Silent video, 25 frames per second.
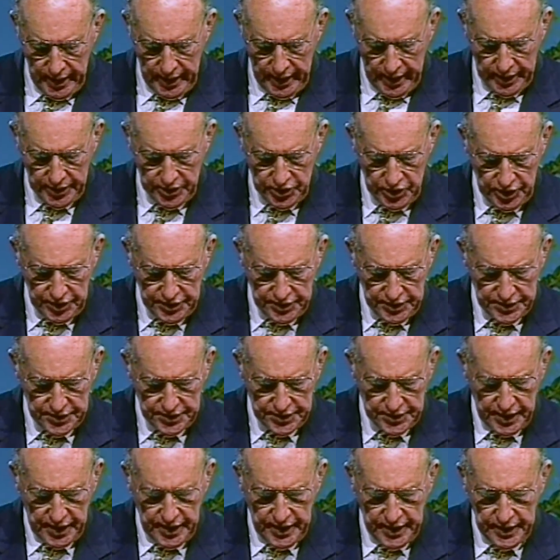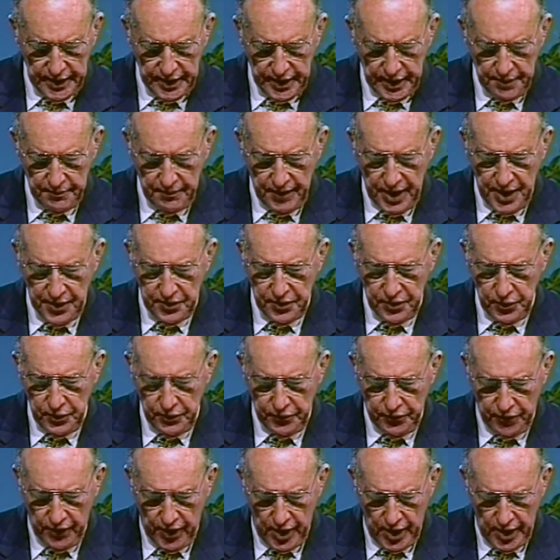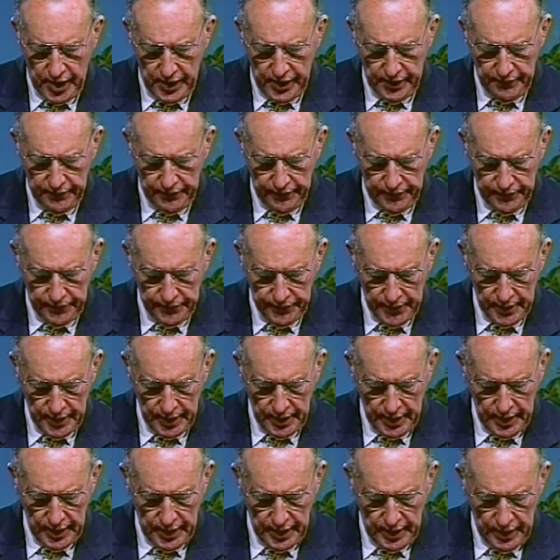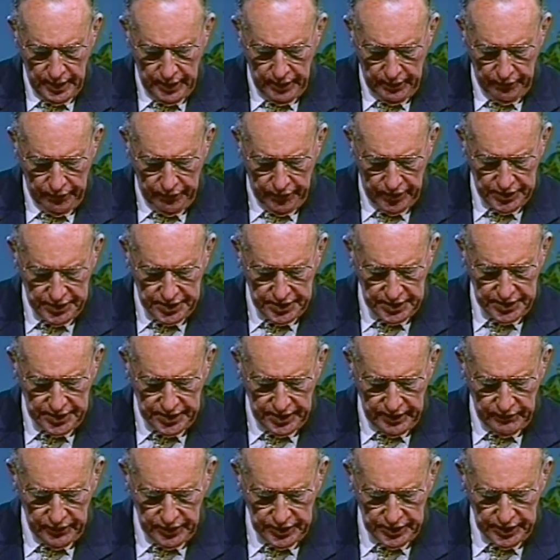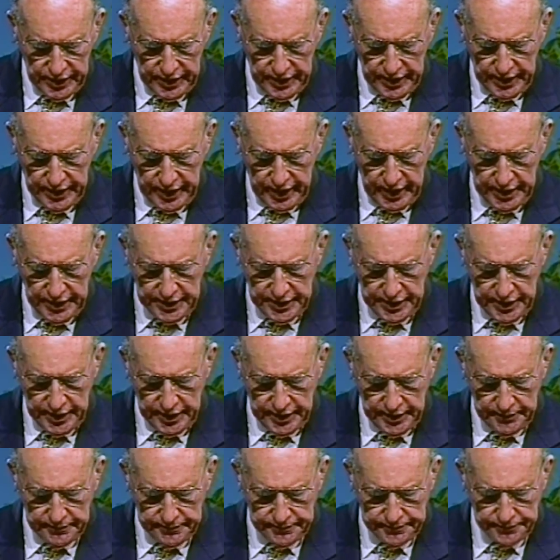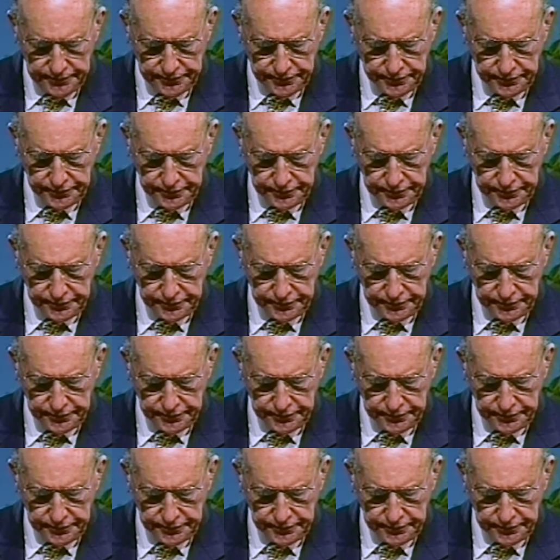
And Jesus said in Matthew 5, verses 17 and 18,